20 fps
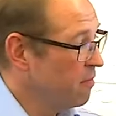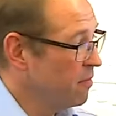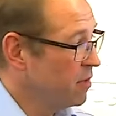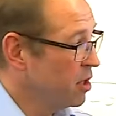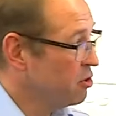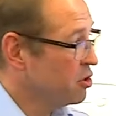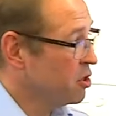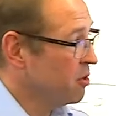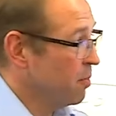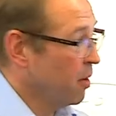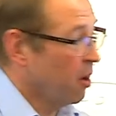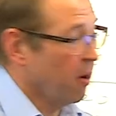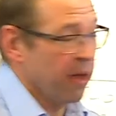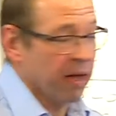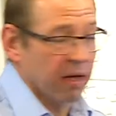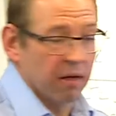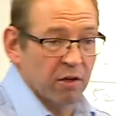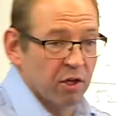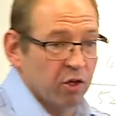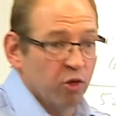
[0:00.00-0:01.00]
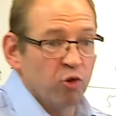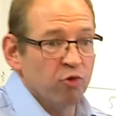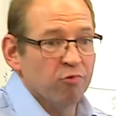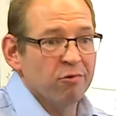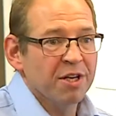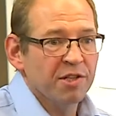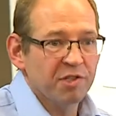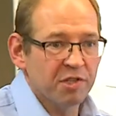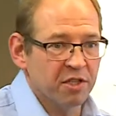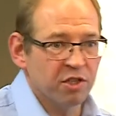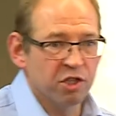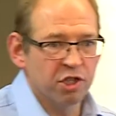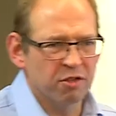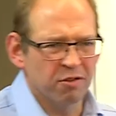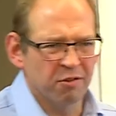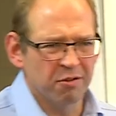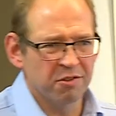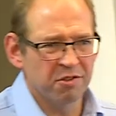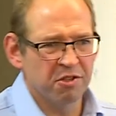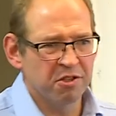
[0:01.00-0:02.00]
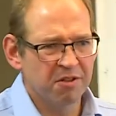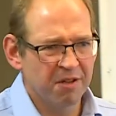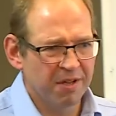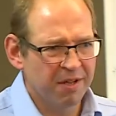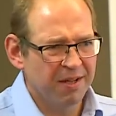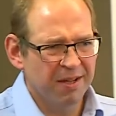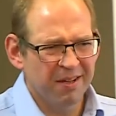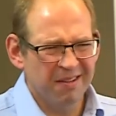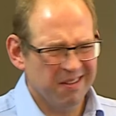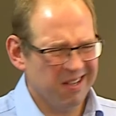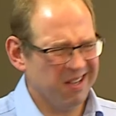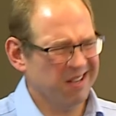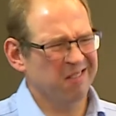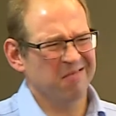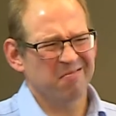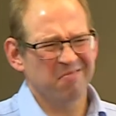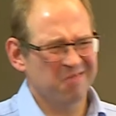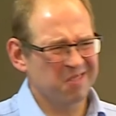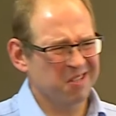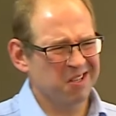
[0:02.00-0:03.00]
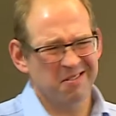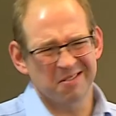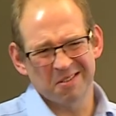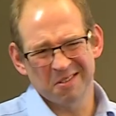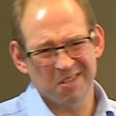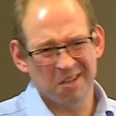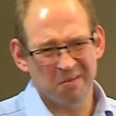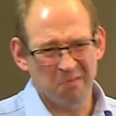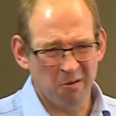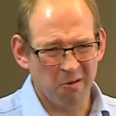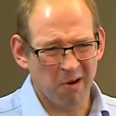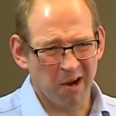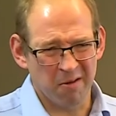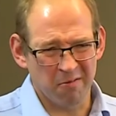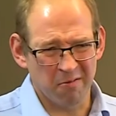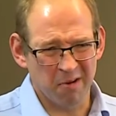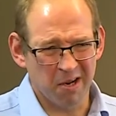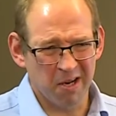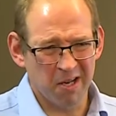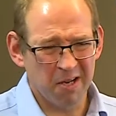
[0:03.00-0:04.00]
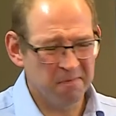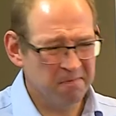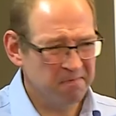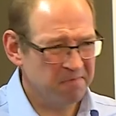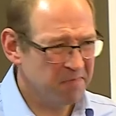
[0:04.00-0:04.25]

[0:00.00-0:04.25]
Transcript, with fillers: used to buying an all risks insurance, that doesn't seem great really.